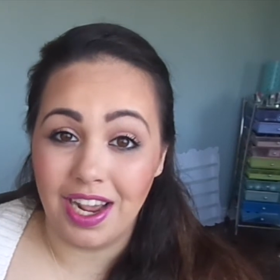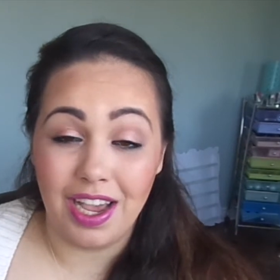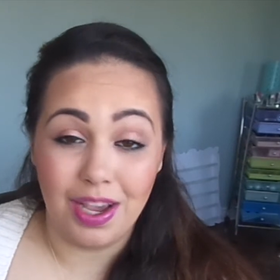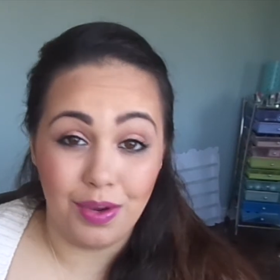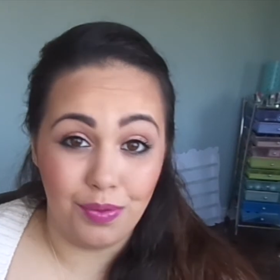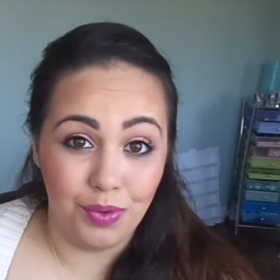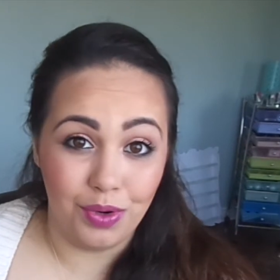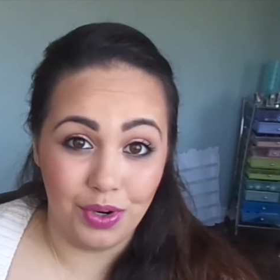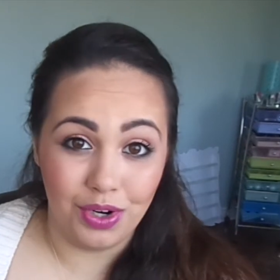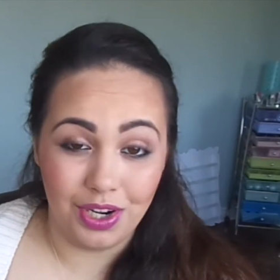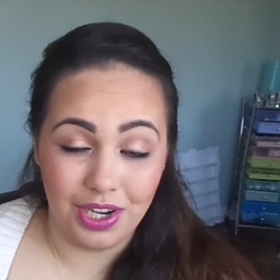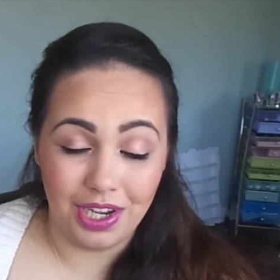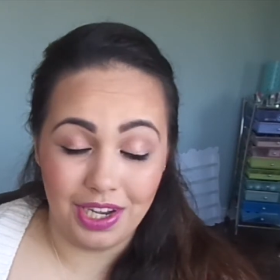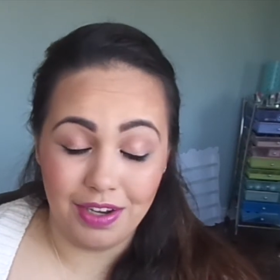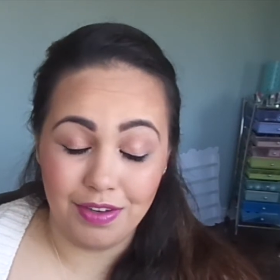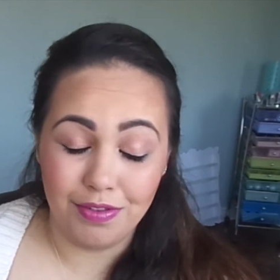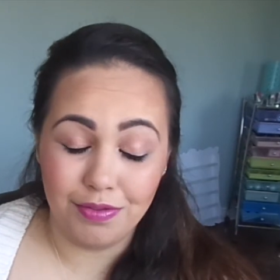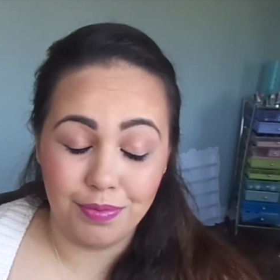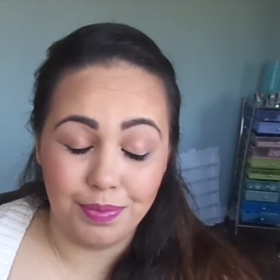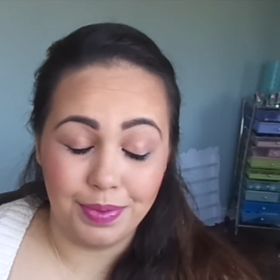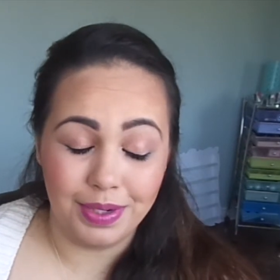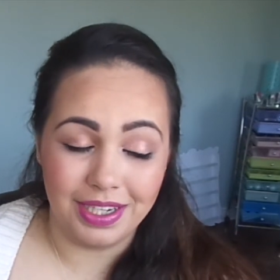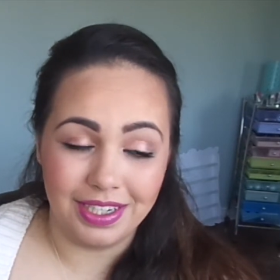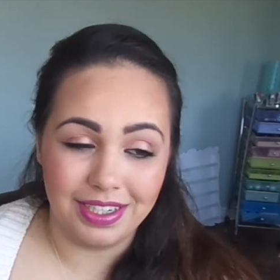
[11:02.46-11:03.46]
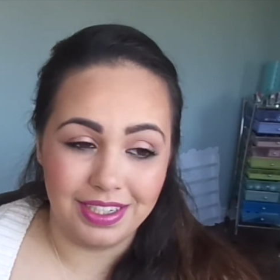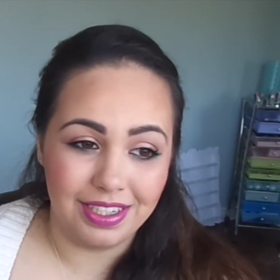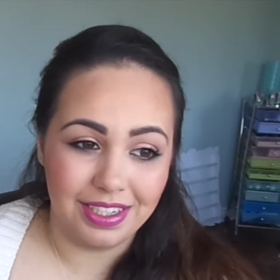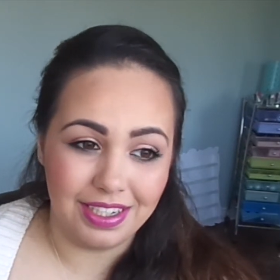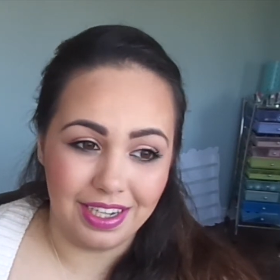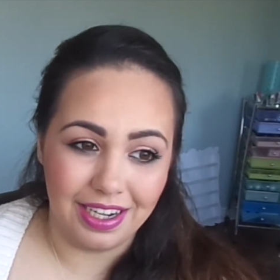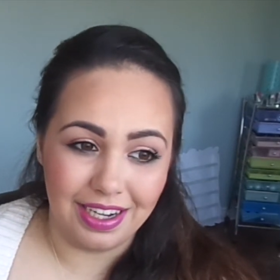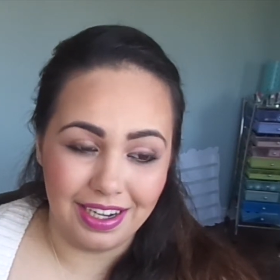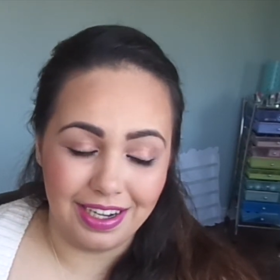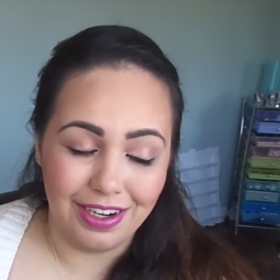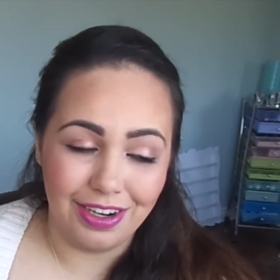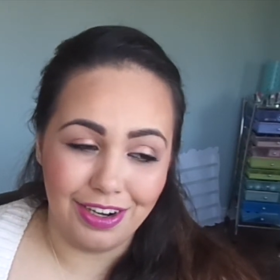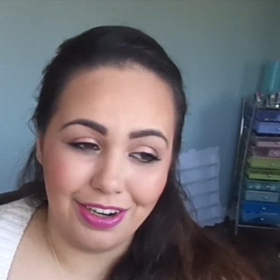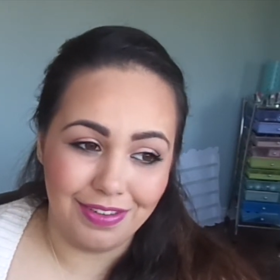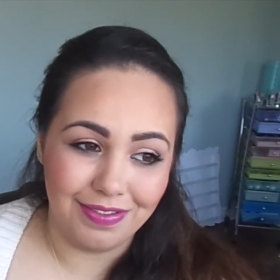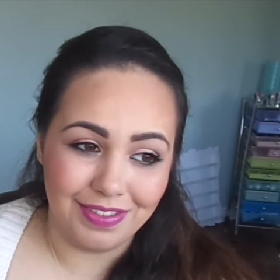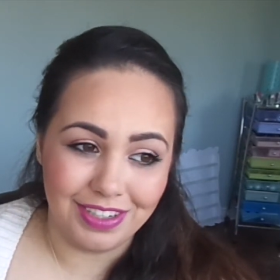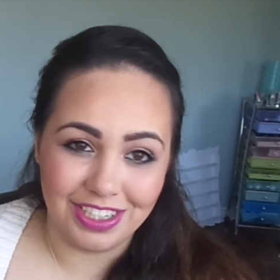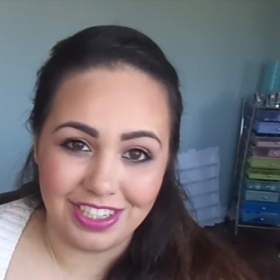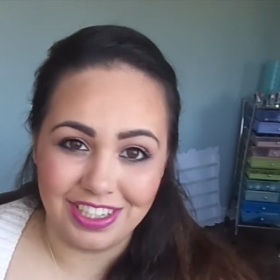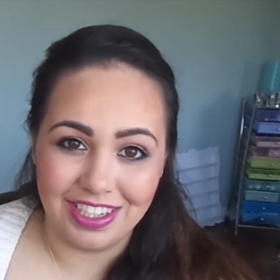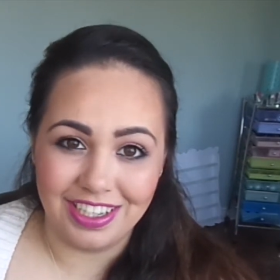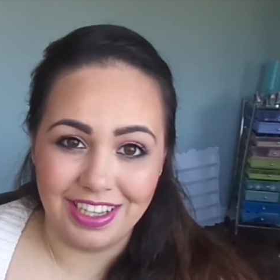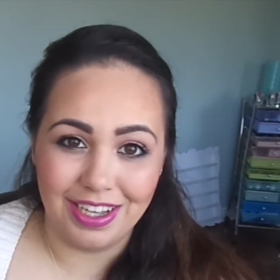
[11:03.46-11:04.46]
I would have, but
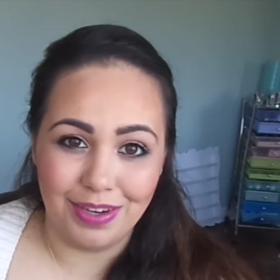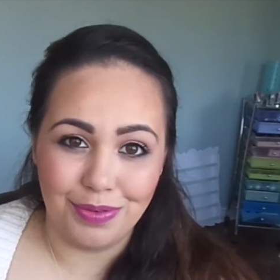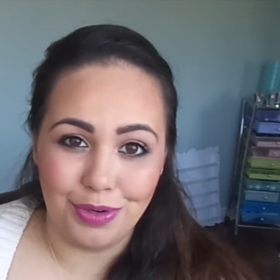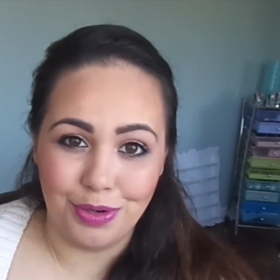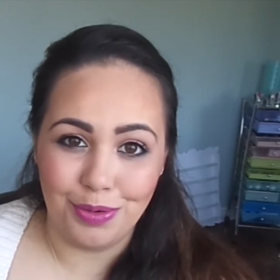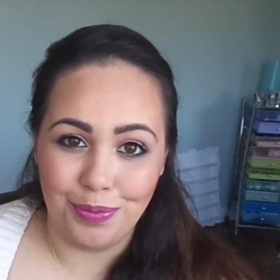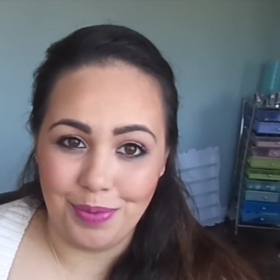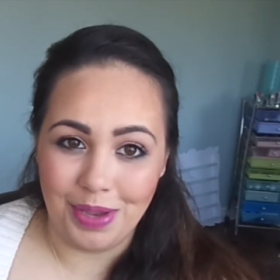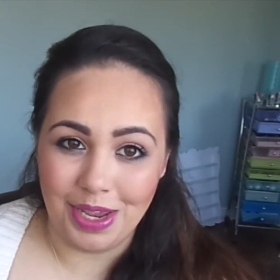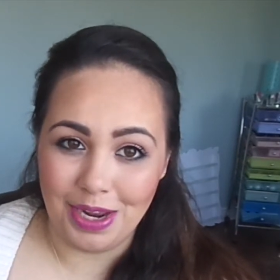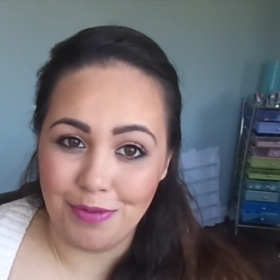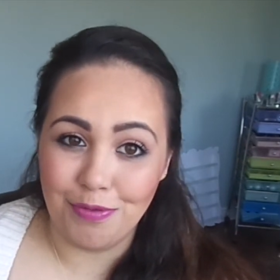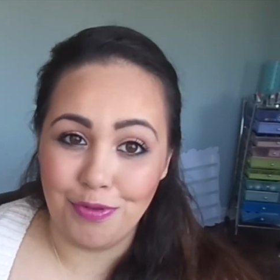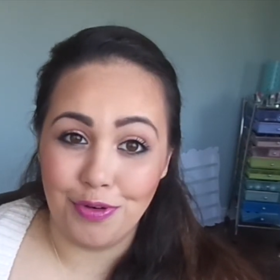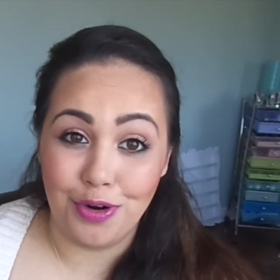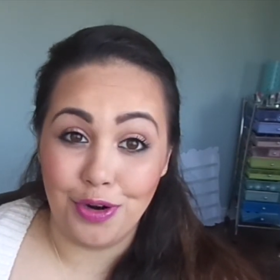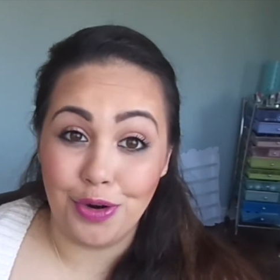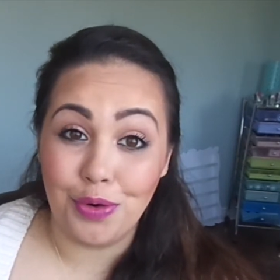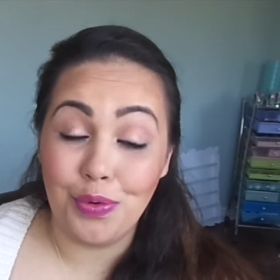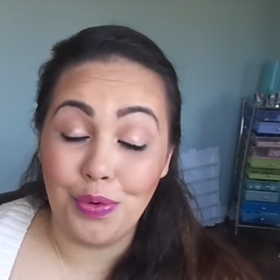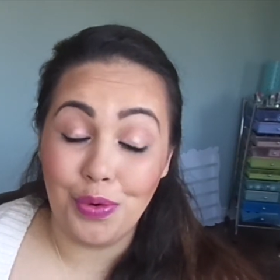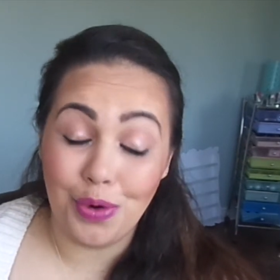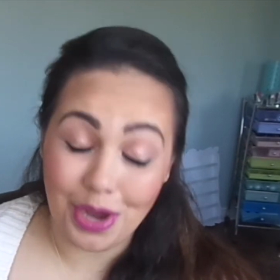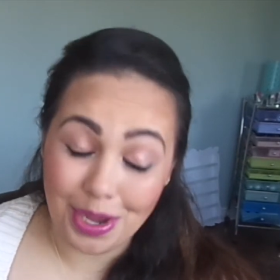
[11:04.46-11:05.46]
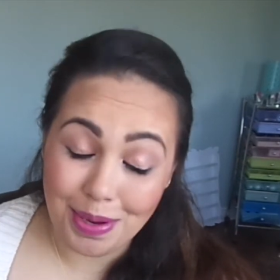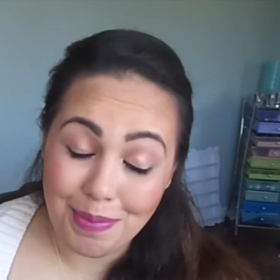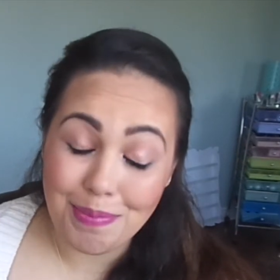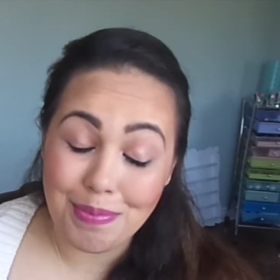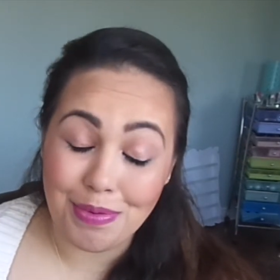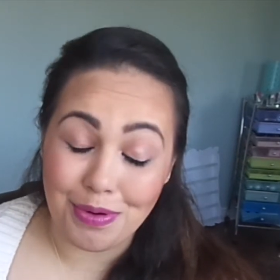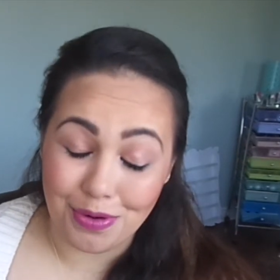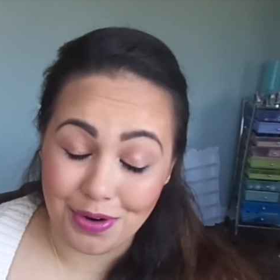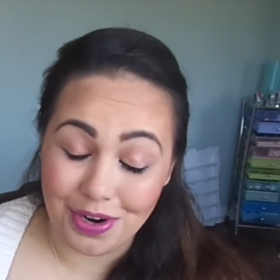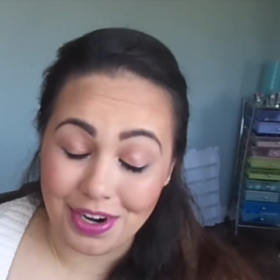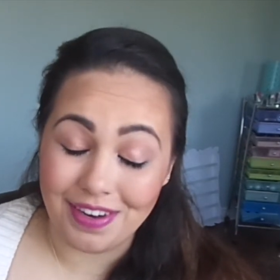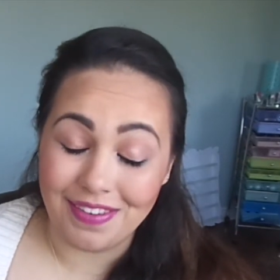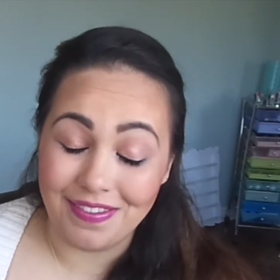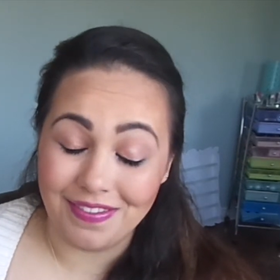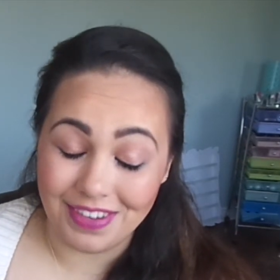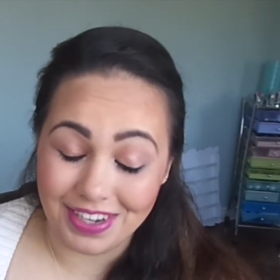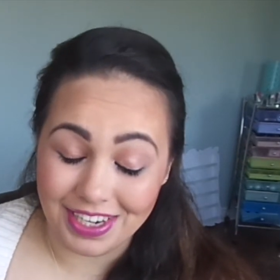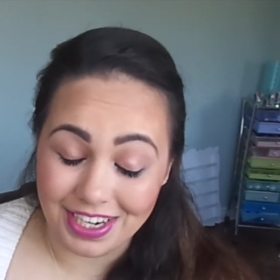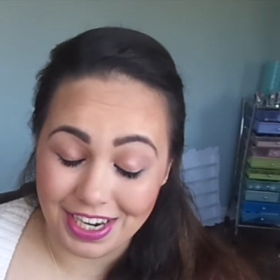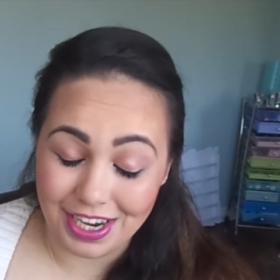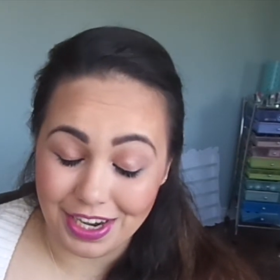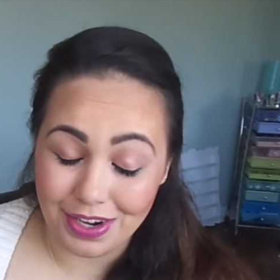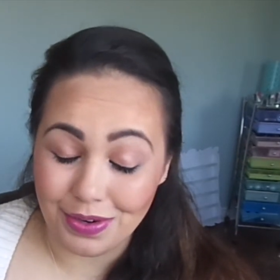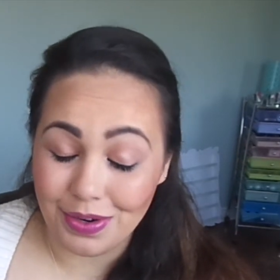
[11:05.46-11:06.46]
obviously that would have made for a quite boring
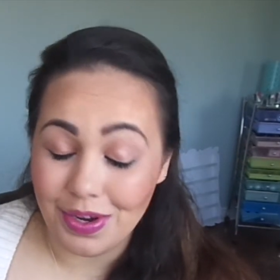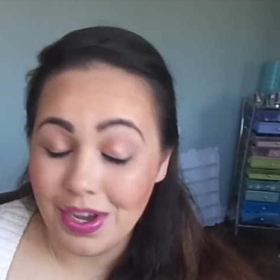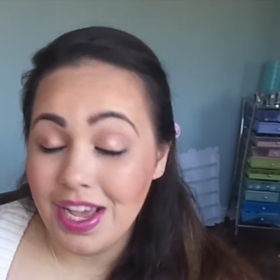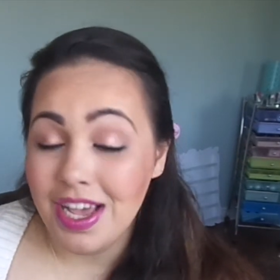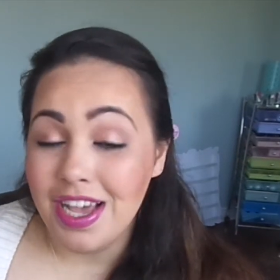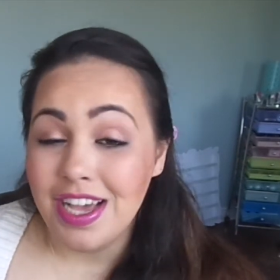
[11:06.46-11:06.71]
video.